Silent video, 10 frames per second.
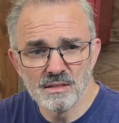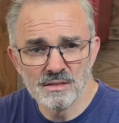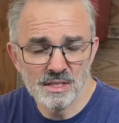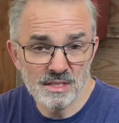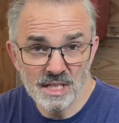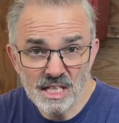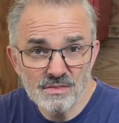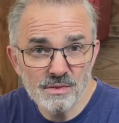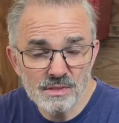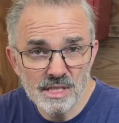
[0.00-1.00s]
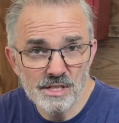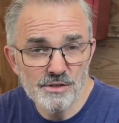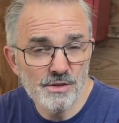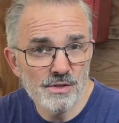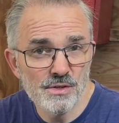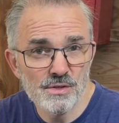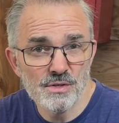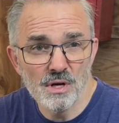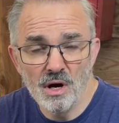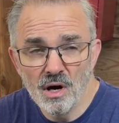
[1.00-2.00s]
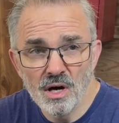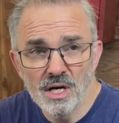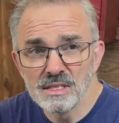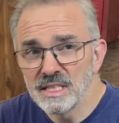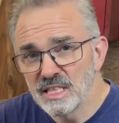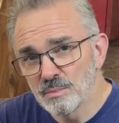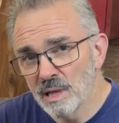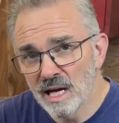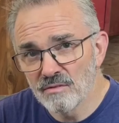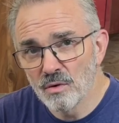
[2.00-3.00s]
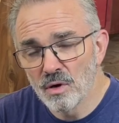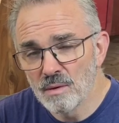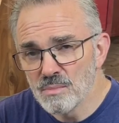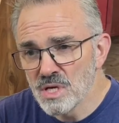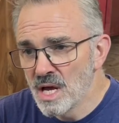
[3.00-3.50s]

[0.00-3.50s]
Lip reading: successful teachers on these platforms.